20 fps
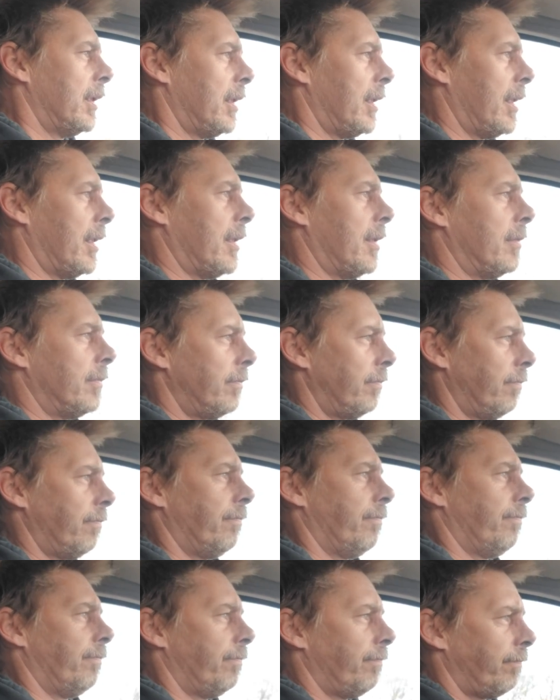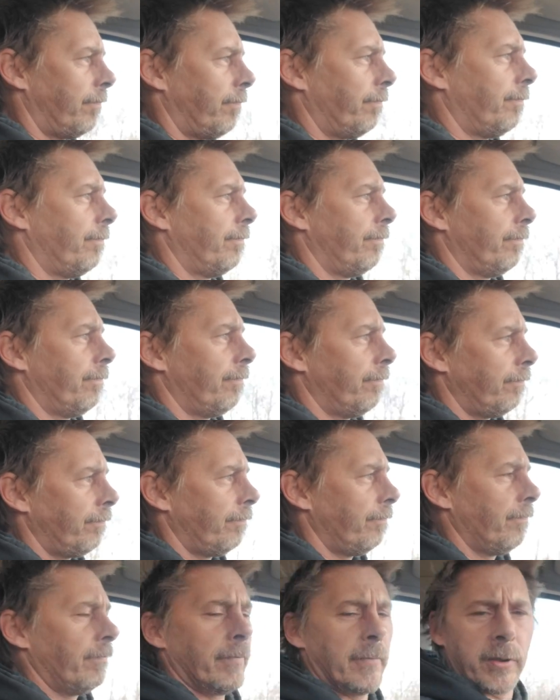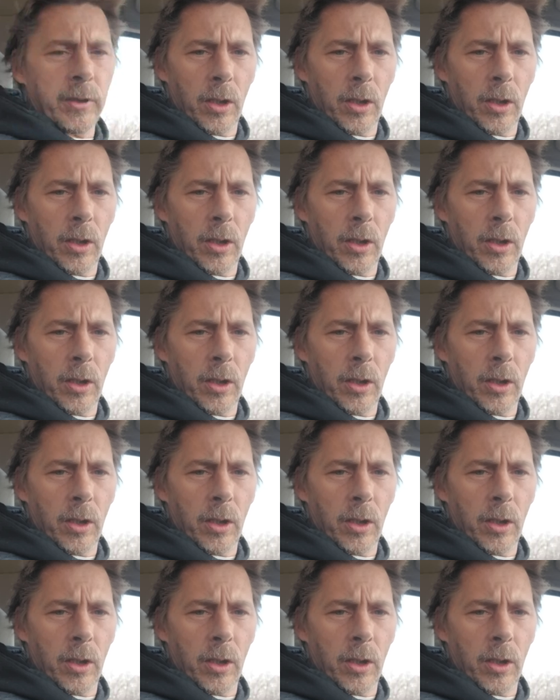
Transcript: Um,